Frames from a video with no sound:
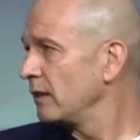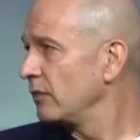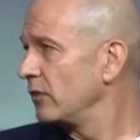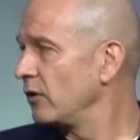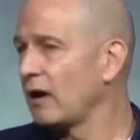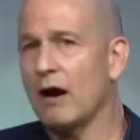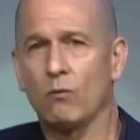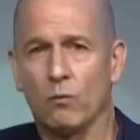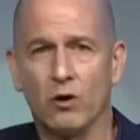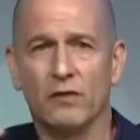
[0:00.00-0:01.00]
lot of sense. They're not
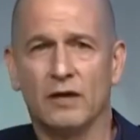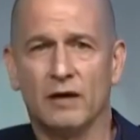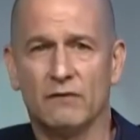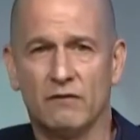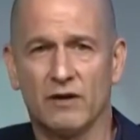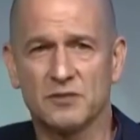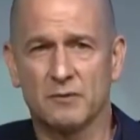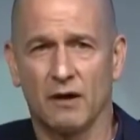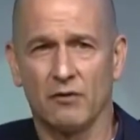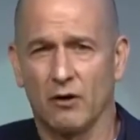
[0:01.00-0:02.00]
worthy of an investment
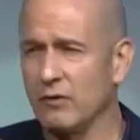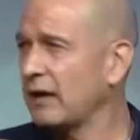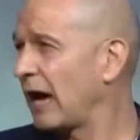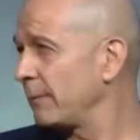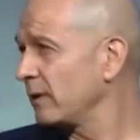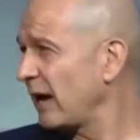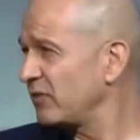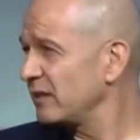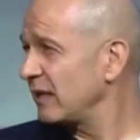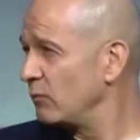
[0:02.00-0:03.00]
of their own capital. I
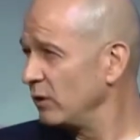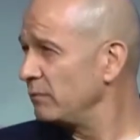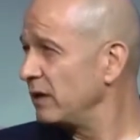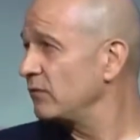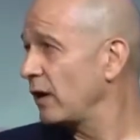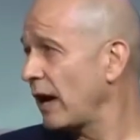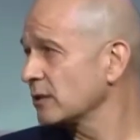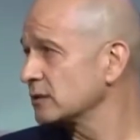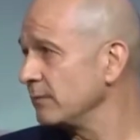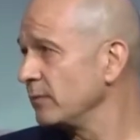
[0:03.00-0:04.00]
think they would be if you
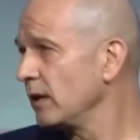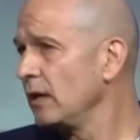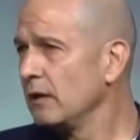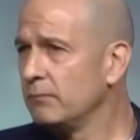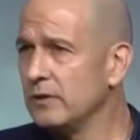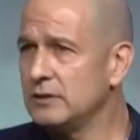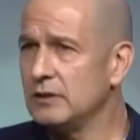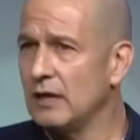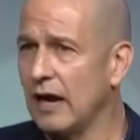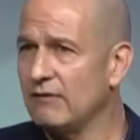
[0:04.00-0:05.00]
asked them. But
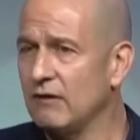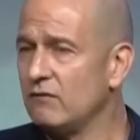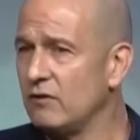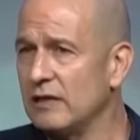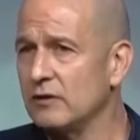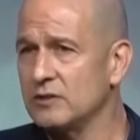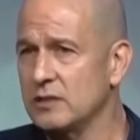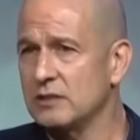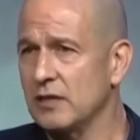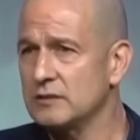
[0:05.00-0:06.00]
I've had very little
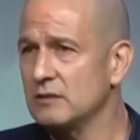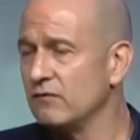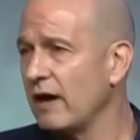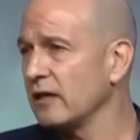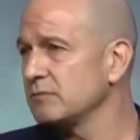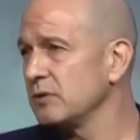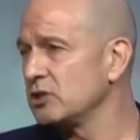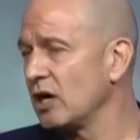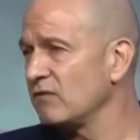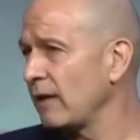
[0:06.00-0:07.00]
success. The vast
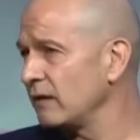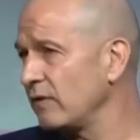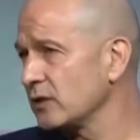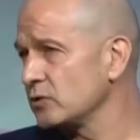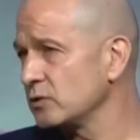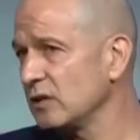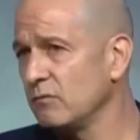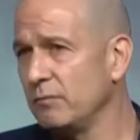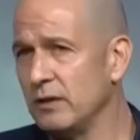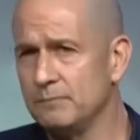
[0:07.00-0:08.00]
majority of my investors
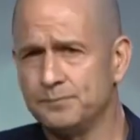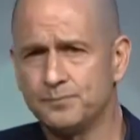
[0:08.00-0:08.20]
have been